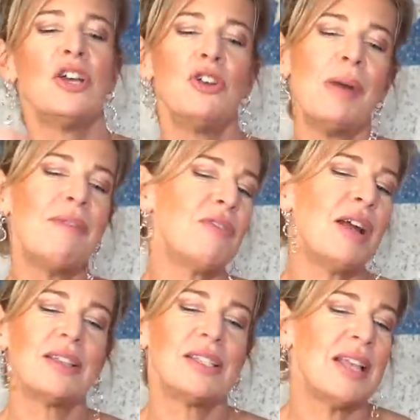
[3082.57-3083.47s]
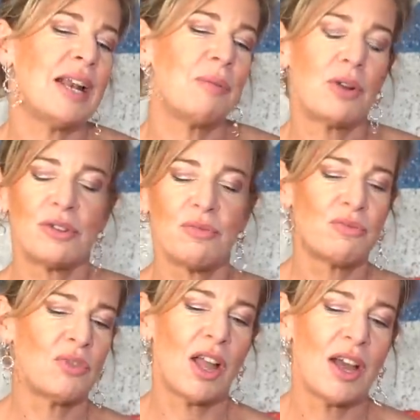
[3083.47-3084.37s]
whomever else that anyone
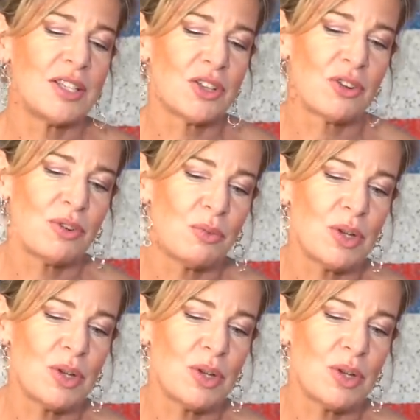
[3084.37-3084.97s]
relies on,